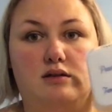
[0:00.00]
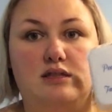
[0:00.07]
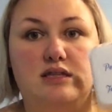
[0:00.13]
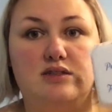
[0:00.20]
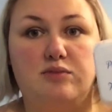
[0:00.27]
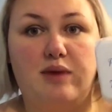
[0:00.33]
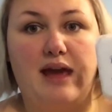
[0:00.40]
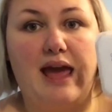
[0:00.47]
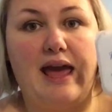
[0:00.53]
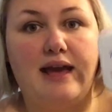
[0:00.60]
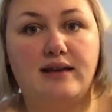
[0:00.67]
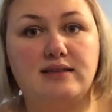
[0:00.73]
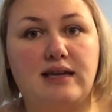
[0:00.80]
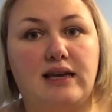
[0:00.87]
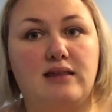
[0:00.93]
These are my
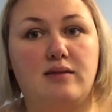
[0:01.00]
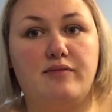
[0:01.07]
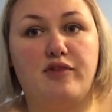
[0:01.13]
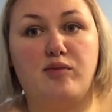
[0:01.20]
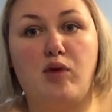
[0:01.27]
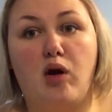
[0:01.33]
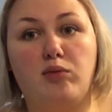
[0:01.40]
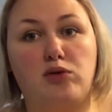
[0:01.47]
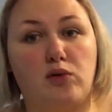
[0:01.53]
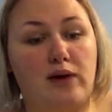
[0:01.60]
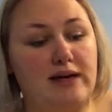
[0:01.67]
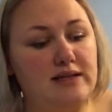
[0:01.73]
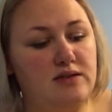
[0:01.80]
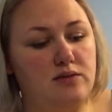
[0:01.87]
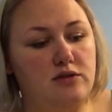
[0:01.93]
eggs. I get them from
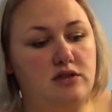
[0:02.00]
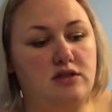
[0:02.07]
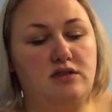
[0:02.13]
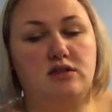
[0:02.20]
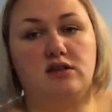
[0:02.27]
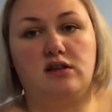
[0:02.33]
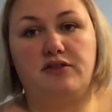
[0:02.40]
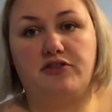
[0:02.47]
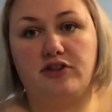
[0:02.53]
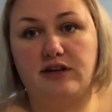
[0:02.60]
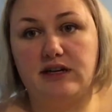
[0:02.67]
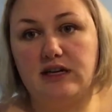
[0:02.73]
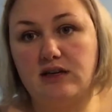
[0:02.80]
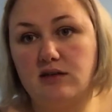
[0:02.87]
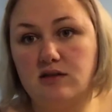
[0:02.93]
Oberweis, which is a
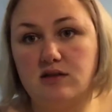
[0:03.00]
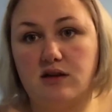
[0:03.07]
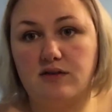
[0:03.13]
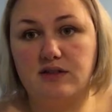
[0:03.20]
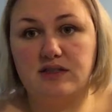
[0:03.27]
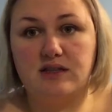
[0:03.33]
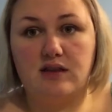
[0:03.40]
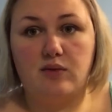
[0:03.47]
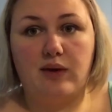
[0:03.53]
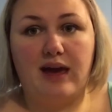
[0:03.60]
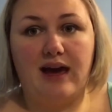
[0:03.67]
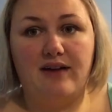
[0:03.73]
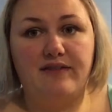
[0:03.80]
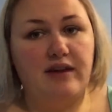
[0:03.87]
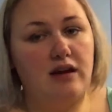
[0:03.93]
delivery service that we
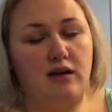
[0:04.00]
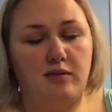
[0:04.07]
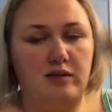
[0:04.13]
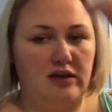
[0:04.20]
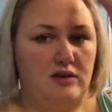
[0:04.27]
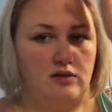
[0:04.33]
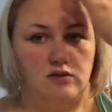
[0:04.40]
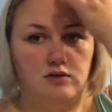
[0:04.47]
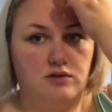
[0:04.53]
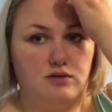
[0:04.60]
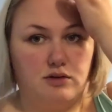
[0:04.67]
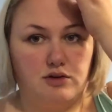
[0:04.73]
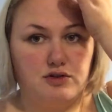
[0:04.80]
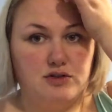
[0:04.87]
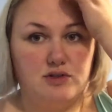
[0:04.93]
have here. I mean, you can use
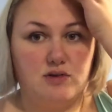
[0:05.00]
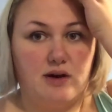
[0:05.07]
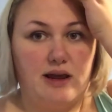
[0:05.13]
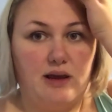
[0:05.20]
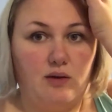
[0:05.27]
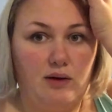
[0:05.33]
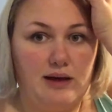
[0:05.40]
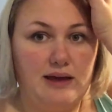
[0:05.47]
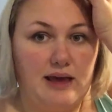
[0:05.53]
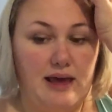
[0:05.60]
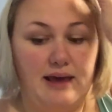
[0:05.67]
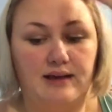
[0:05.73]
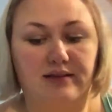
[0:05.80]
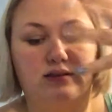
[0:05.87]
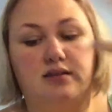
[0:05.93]
grocery store
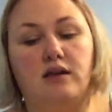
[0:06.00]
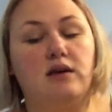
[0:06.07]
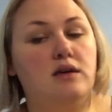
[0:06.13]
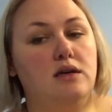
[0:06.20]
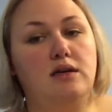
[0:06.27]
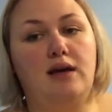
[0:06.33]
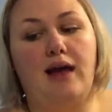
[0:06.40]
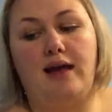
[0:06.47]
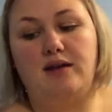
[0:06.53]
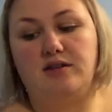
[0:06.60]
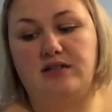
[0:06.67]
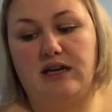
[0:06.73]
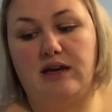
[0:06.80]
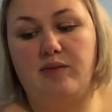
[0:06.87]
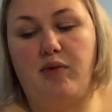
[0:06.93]
eggs and
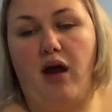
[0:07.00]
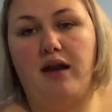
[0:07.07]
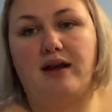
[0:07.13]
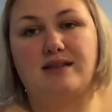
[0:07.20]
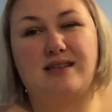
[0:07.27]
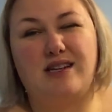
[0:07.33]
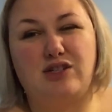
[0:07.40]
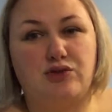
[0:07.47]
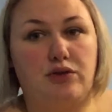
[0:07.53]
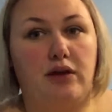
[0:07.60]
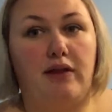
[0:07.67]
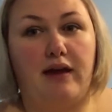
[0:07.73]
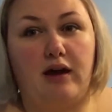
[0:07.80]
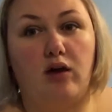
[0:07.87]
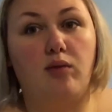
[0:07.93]
dairy products. I just really
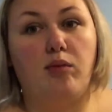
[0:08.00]
like